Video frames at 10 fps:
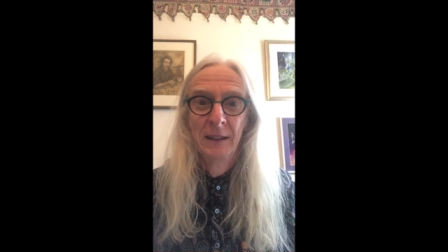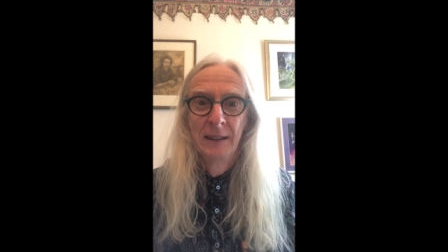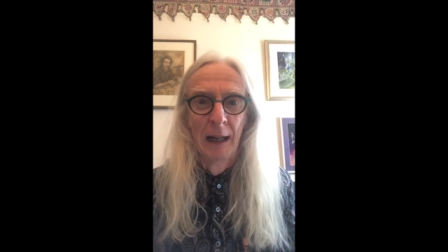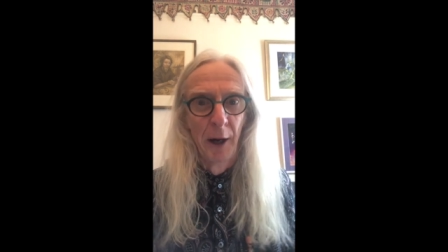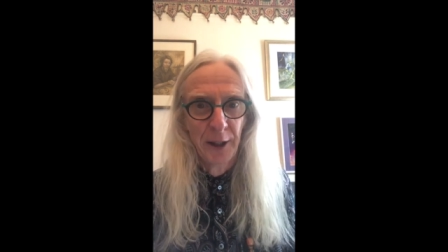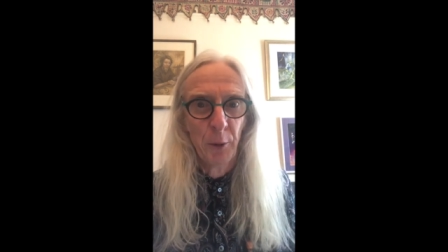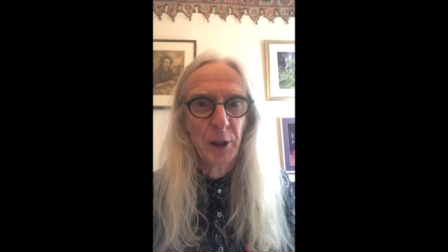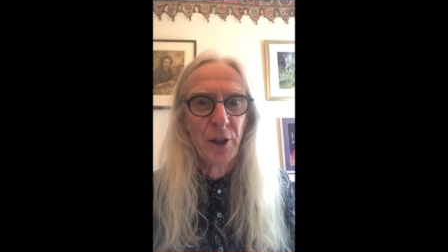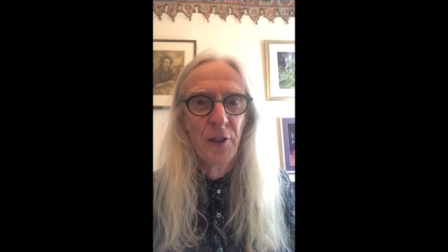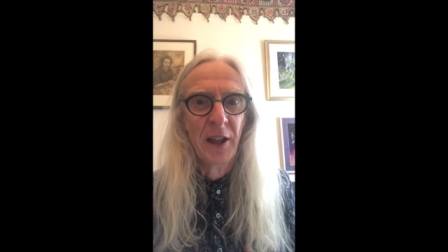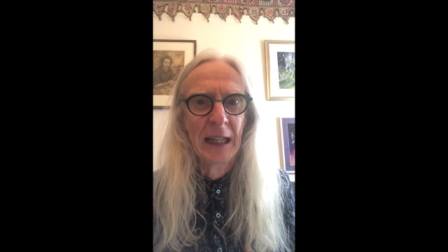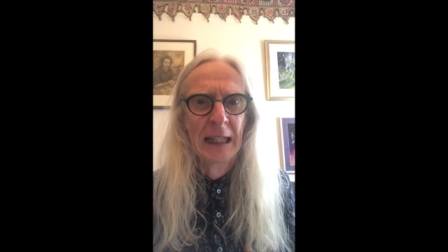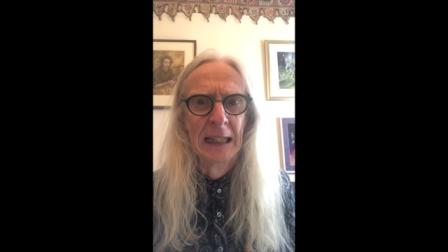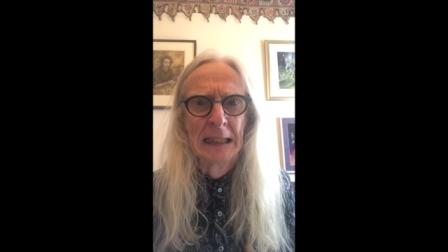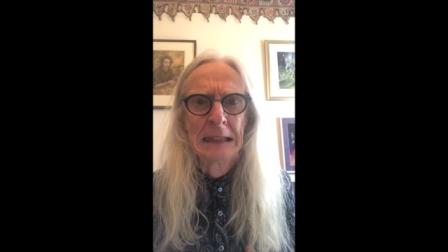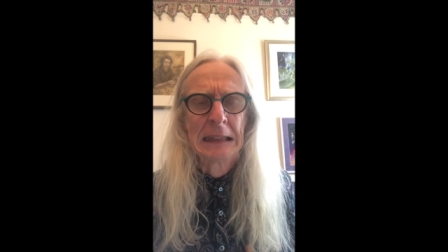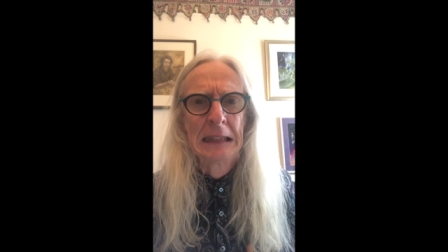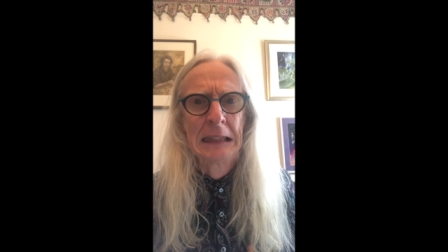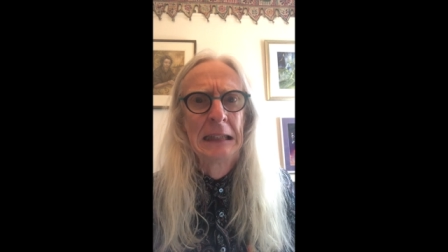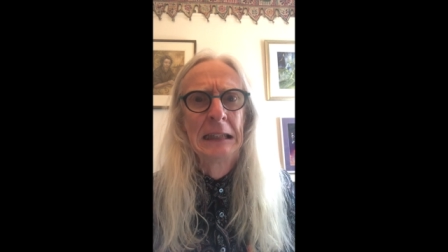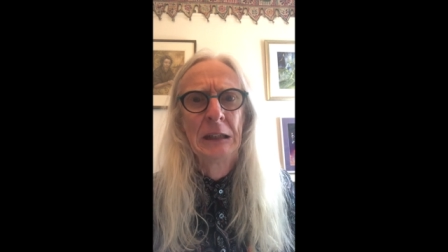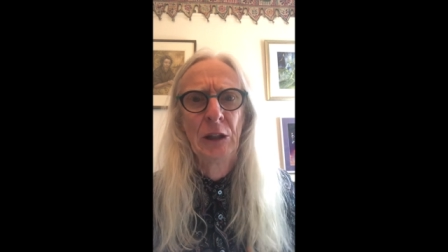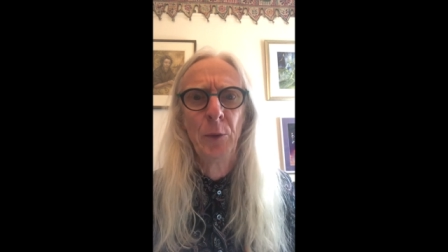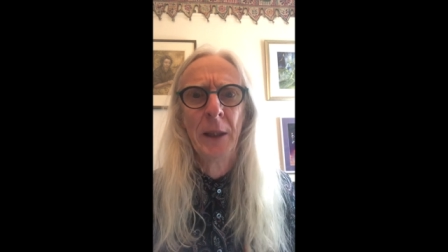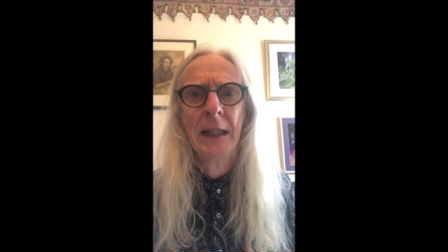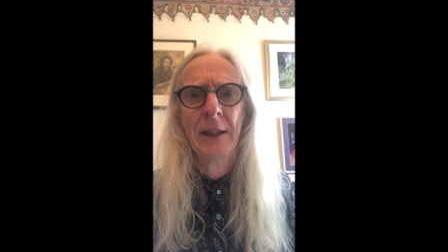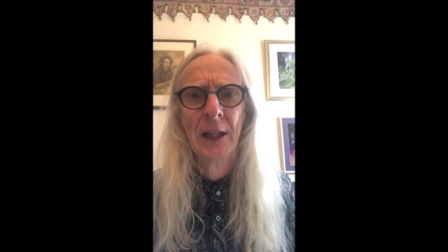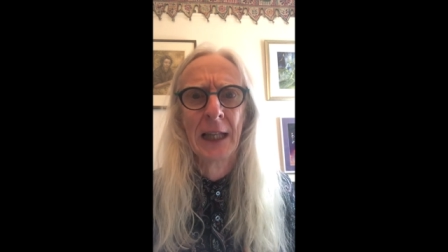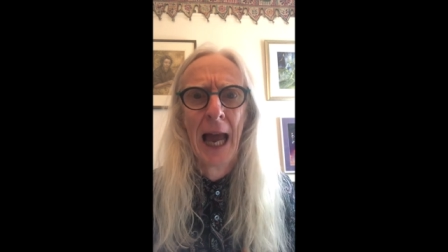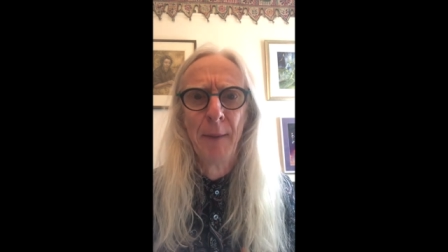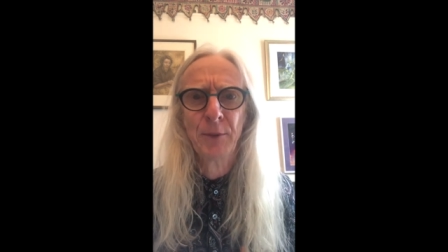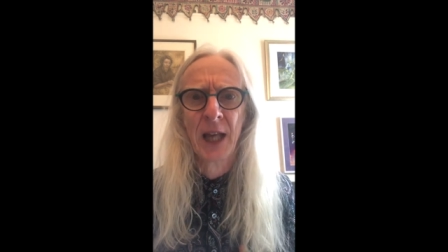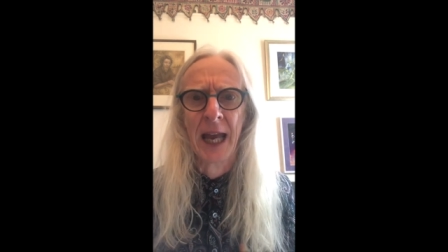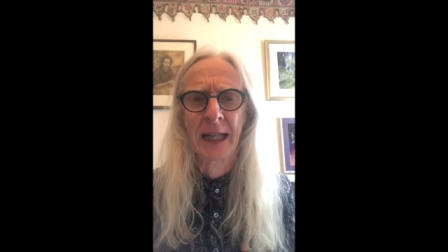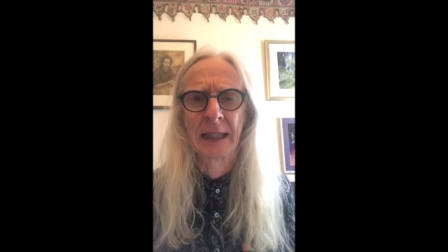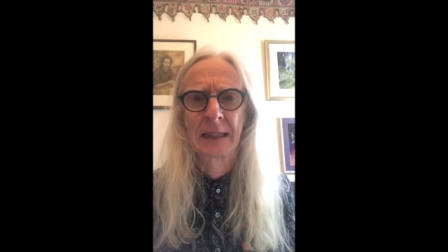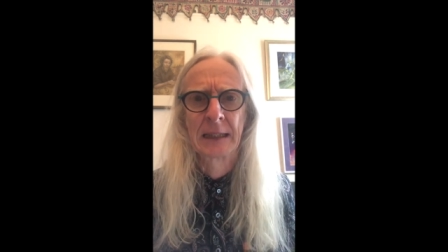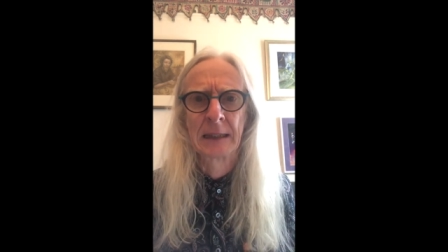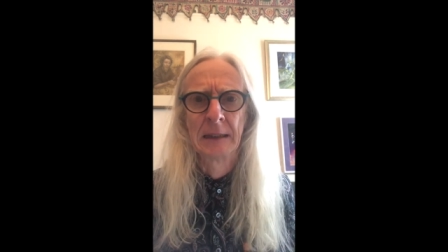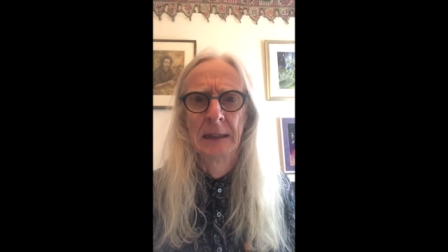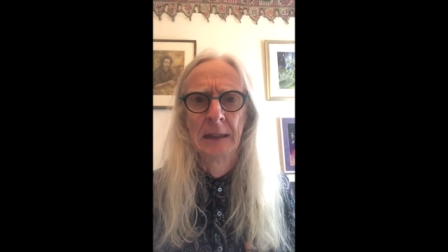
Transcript: Now, I know what you're thinking. Did you eat the lamb's eggs?